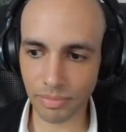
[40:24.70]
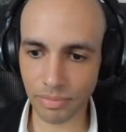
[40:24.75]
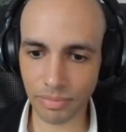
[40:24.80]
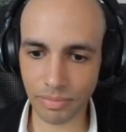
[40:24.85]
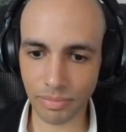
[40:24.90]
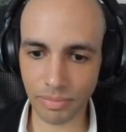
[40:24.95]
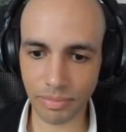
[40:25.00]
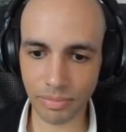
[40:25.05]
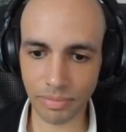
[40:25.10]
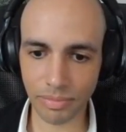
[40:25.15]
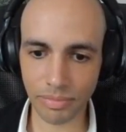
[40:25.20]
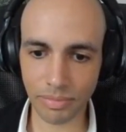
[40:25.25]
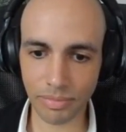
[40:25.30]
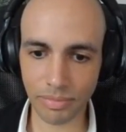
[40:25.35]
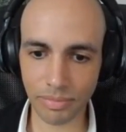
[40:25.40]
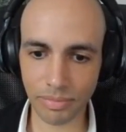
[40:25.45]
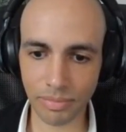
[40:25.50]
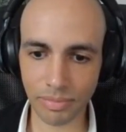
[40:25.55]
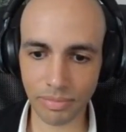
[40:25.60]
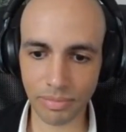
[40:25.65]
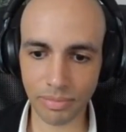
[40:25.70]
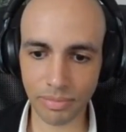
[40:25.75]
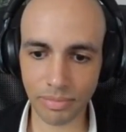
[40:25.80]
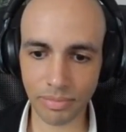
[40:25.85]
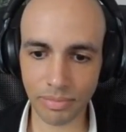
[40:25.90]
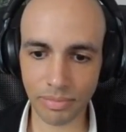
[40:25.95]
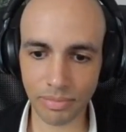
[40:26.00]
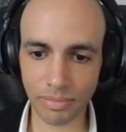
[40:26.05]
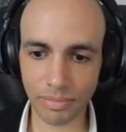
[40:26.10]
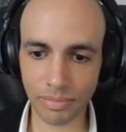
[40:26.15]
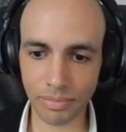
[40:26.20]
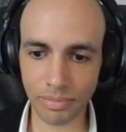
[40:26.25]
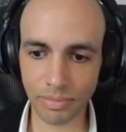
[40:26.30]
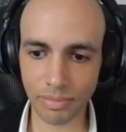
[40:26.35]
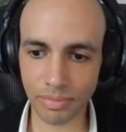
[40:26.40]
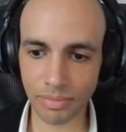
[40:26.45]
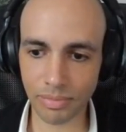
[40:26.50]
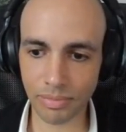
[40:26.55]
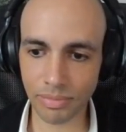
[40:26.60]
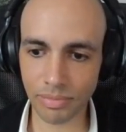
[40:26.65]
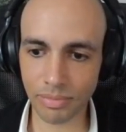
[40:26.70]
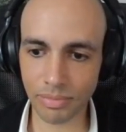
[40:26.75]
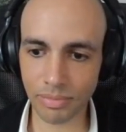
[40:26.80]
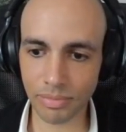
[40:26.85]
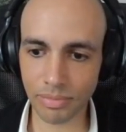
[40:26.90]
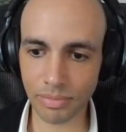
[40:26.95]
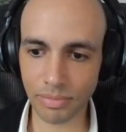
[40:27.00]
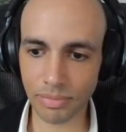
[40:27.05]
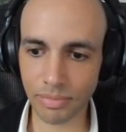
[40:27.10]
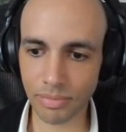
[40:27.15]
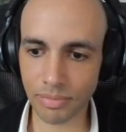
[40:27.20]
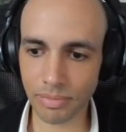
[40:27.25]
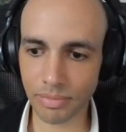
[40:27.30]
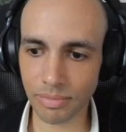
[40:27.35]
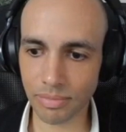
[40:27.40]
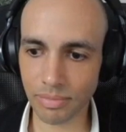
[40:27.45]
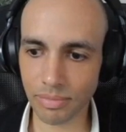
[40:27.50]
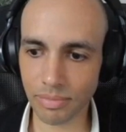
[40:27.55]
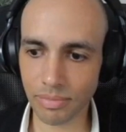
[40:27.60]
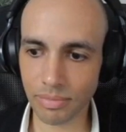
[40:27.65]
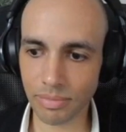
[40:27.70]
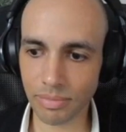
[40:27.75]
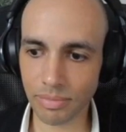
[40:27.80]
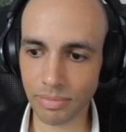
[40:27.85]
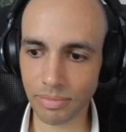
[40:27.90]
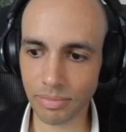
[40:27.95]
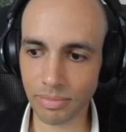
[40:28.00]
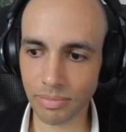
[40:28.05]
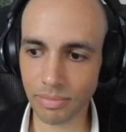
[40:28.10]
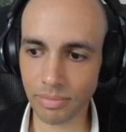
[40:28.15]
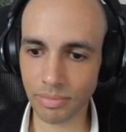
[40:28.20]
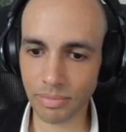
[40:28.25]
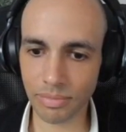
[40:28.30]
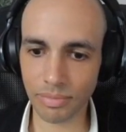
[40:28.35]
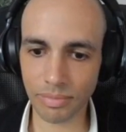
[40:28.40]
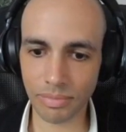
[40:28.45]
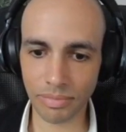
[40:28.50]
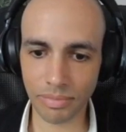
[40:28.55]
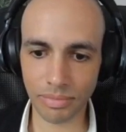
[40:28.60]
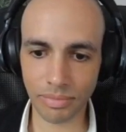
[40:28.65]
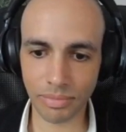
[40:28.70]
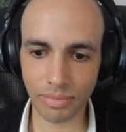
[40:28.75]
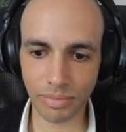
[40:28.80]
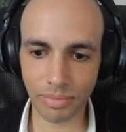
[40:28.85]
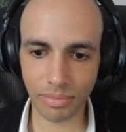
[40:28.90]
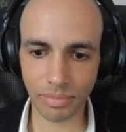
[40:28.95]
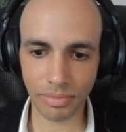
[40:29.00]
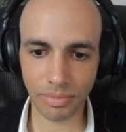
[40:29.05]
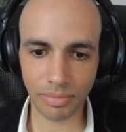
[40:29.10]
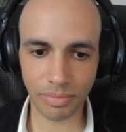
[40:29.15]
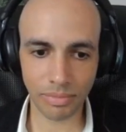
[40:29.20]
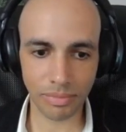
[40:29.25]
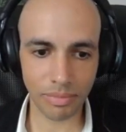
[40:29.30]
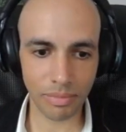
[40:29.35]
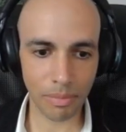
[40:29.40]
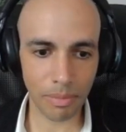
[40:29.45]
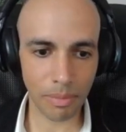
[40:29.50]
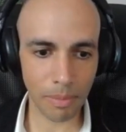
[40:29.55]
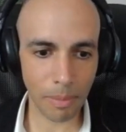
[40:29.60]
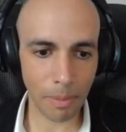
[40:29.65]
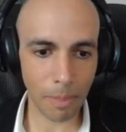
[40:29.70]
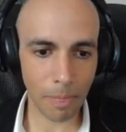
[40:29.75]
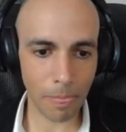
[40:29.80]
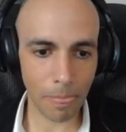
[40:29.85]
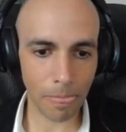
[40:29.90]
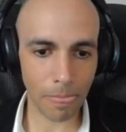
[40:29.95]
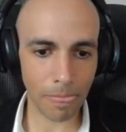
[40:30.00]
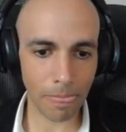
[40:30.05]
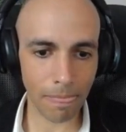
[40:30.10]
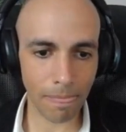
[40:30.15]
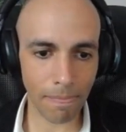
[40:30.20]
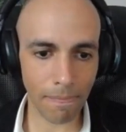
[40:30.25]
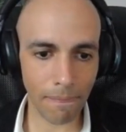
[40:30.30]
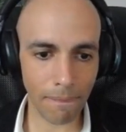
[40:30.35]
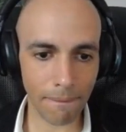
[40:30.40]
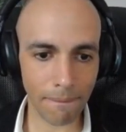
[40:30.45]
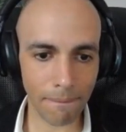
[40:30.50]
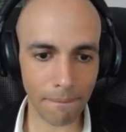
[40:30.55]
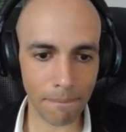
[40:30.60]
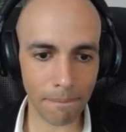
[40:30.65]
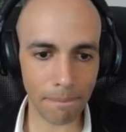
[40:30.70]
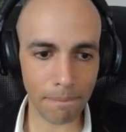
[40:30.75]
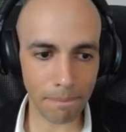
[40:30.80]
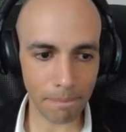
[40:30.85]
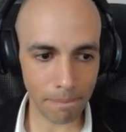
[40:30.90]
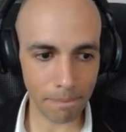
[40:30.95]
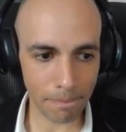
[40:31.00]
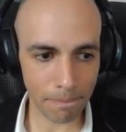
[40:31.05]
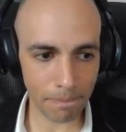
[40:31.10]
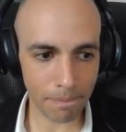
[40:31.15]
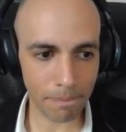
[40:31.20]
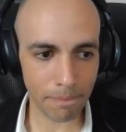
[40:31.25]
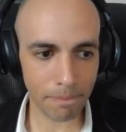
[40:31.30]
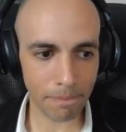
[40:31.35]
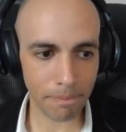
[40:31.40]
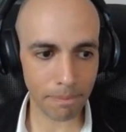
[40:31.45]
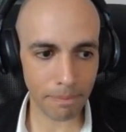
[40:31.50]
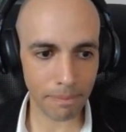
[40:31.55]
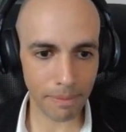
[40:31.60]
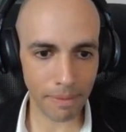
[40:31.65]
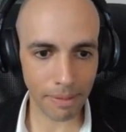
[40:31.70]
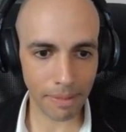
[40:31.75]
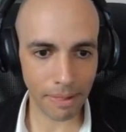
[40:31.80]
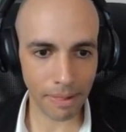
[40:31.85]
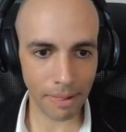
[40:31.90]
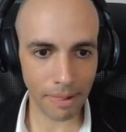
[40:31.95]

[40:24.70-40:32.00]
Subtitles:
The person shown says nothing.